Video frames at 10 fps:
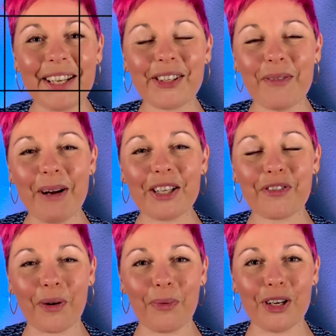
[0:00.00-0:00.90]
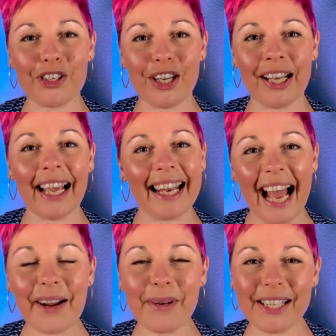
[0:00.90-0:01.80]
you so much for watching, and
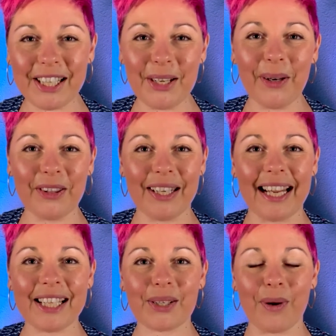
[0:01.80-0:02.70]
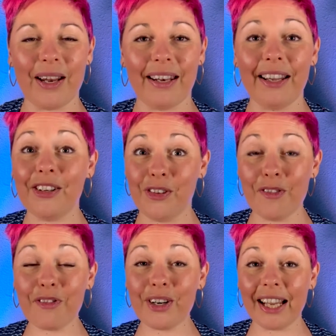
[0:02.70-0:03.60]
I will see you on the next one. Don't
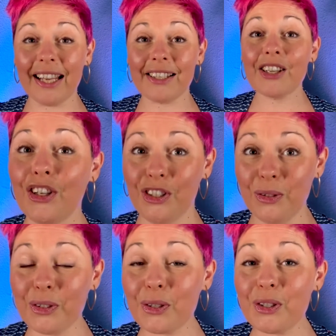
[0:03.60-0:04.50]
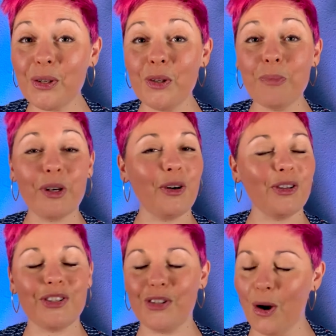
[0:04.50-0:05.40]
forget, you do you
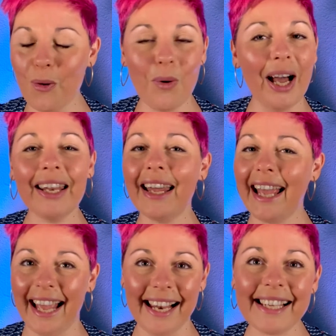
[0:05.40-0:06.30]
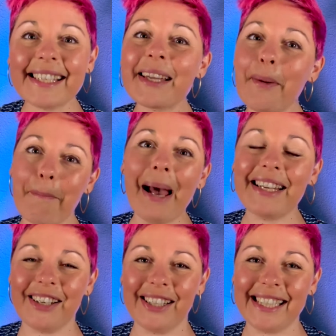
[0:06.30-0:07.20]
because no one else
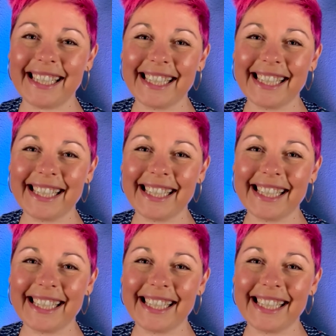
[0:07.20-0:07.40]
matters.